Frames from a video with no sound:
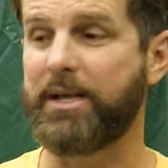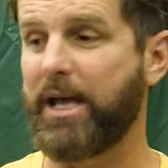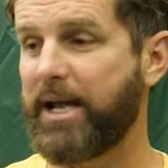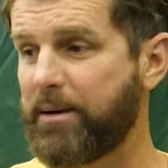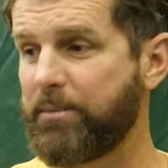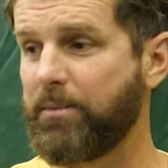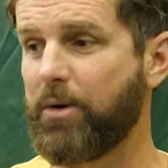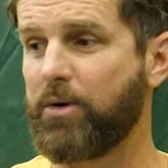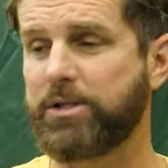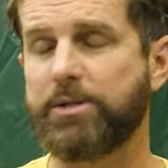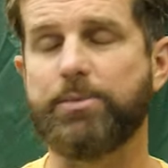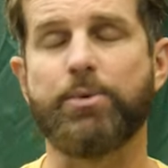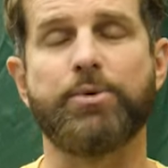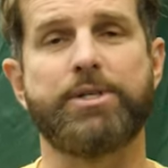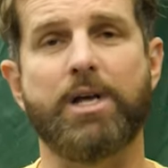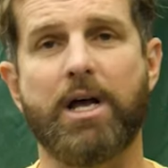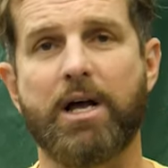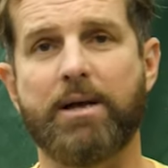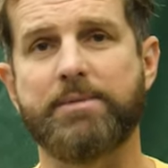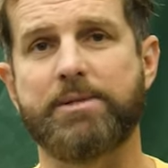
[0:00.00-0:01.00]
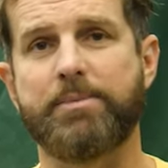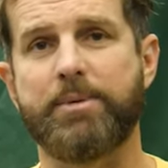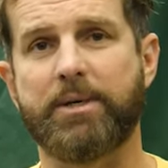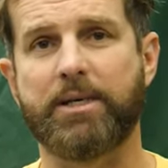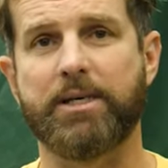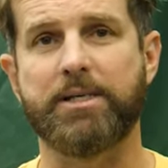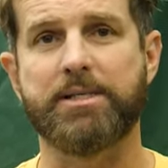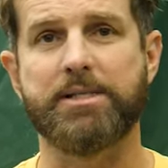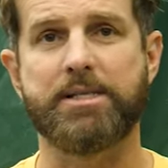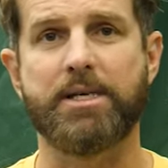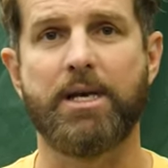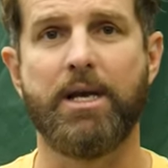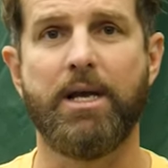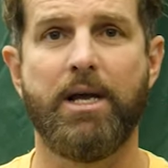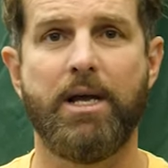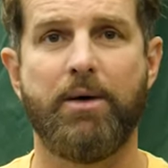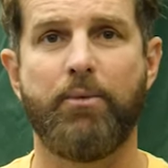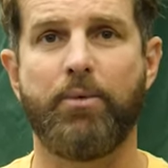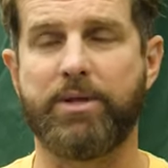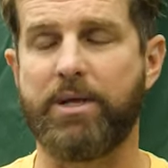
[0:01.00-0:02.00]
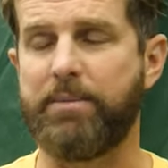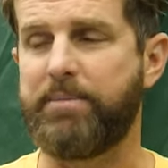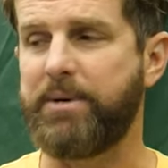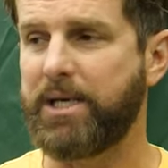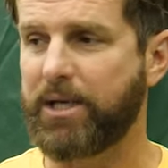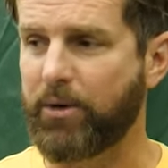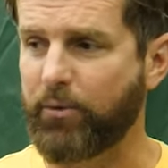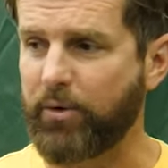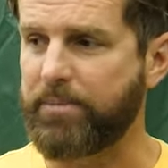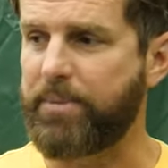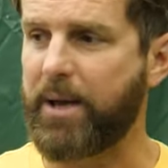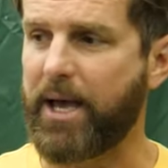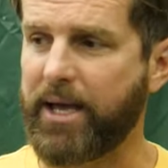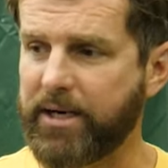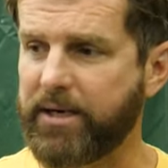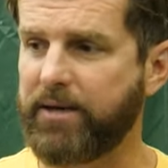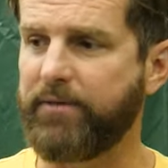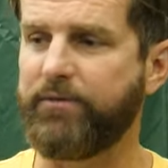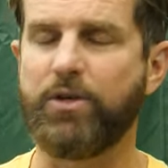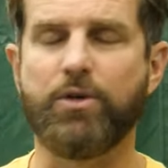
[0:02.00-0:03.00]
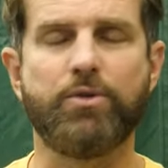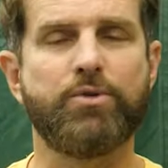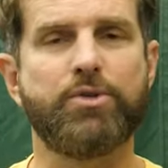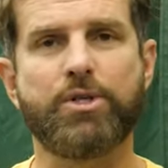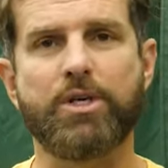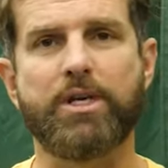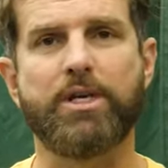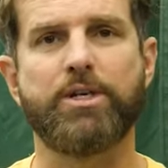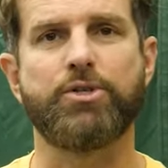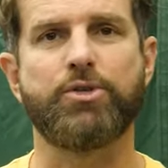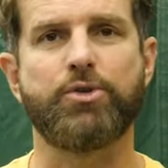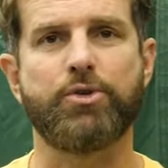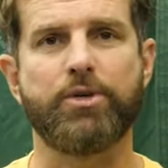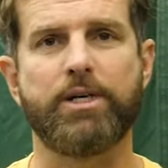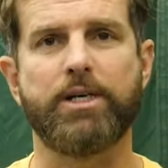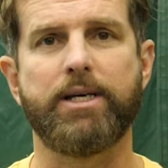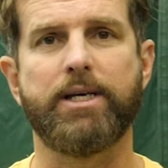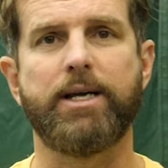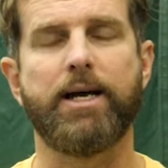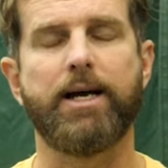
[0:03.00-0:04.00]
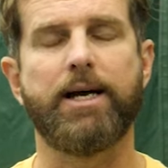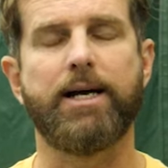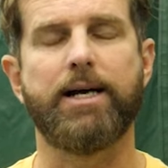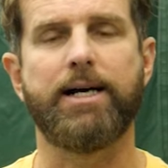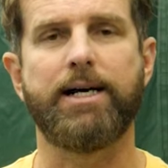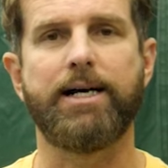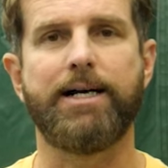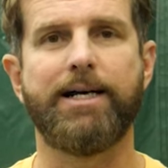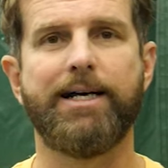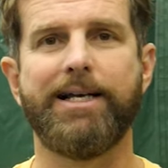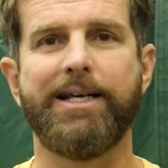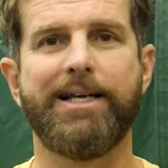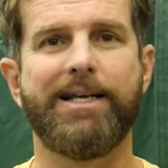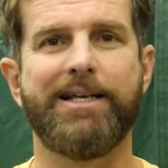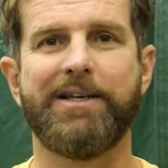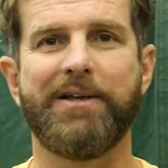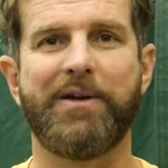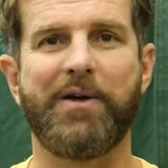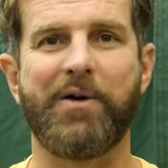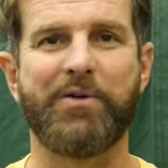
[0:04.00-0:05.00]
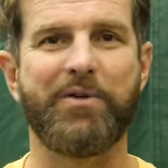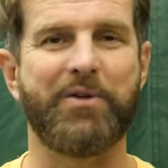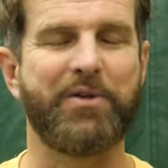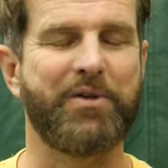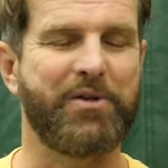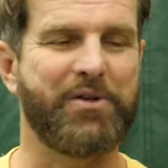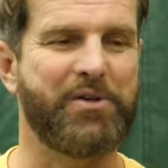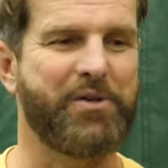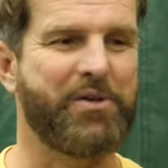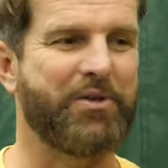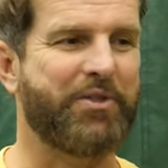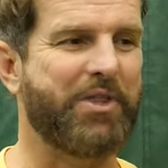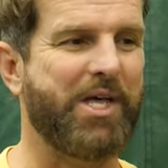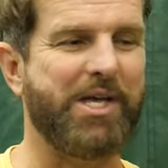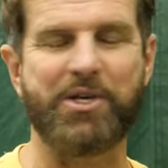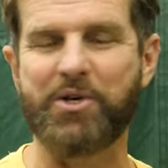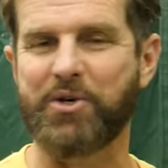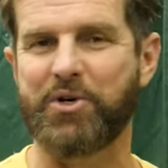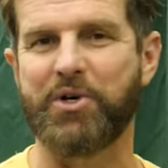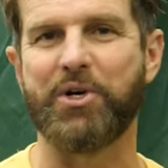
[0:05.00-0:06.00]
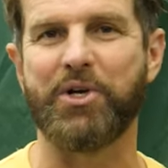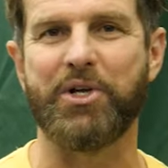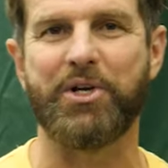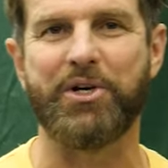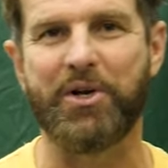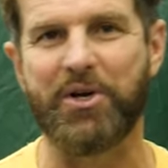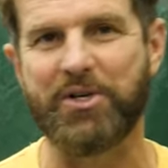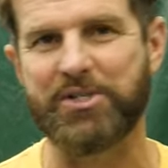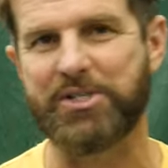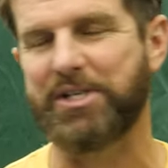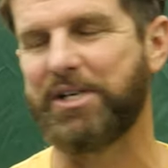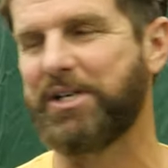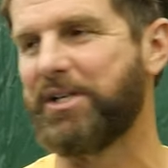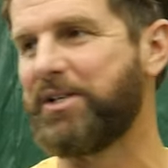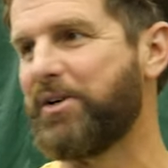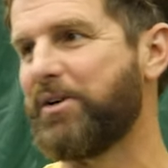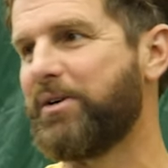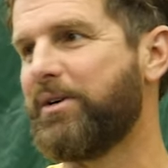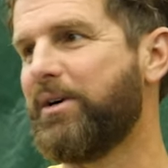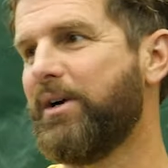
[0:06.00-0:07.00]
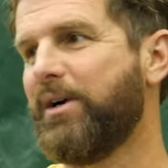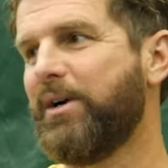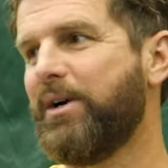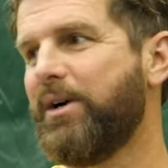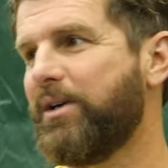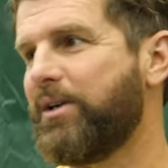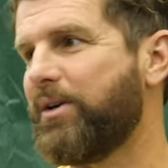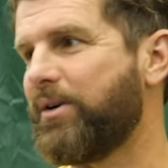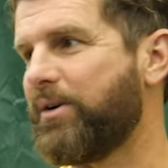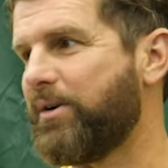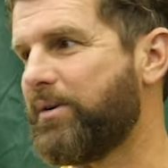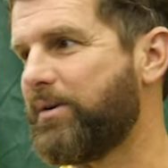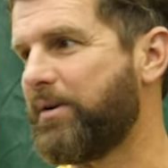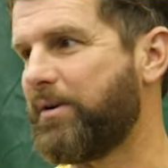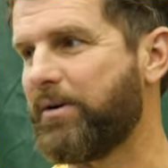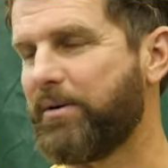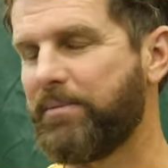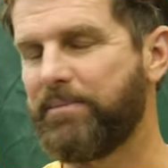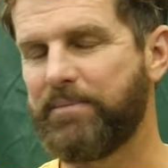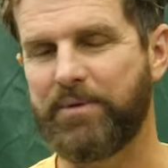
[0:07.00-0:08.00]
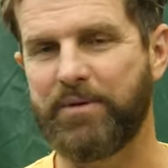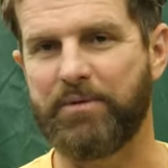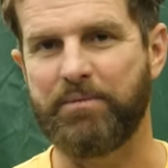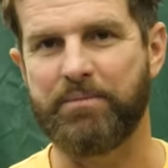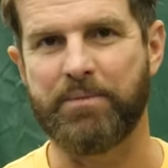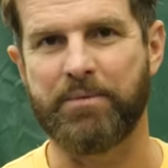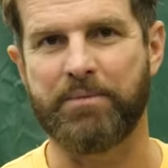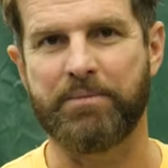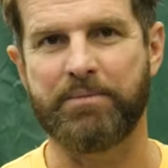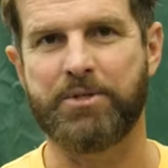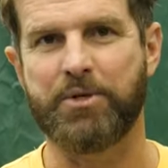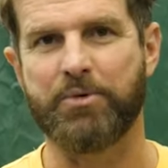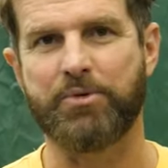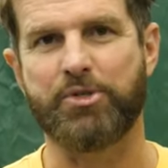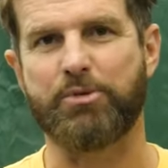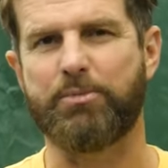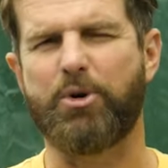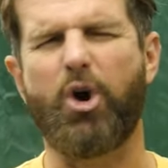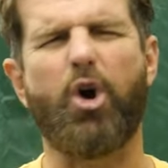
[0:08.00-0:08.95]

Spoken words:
had it multiple times, because with it being a repetitive use injury, you think you're good, and all of a sudden you're doing some